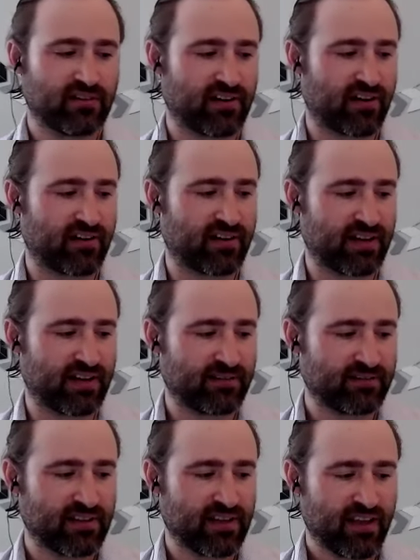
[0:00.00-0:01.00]
Or
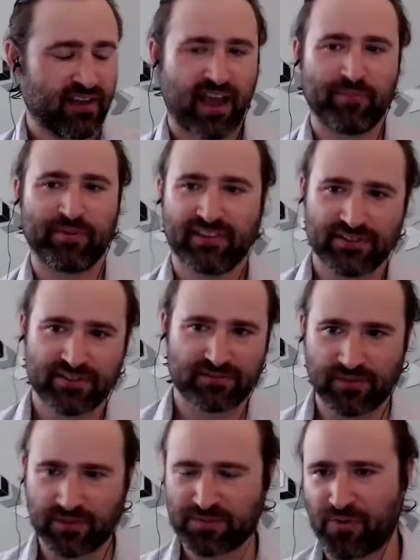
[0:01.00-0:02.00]

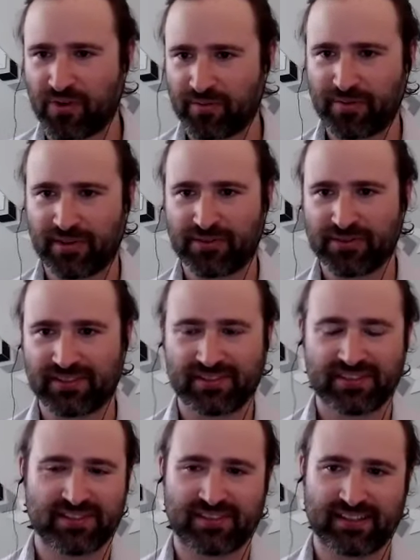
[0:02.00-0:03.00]
there's more, but those are
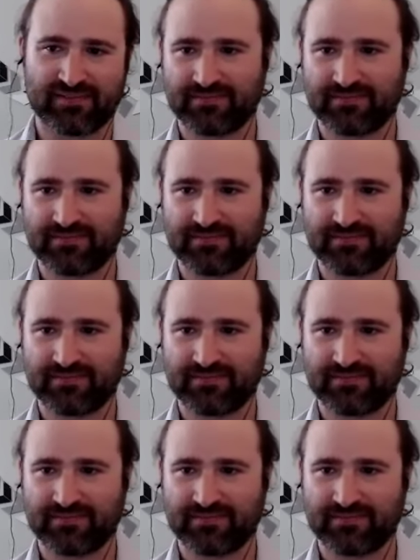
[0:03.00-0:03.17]
just like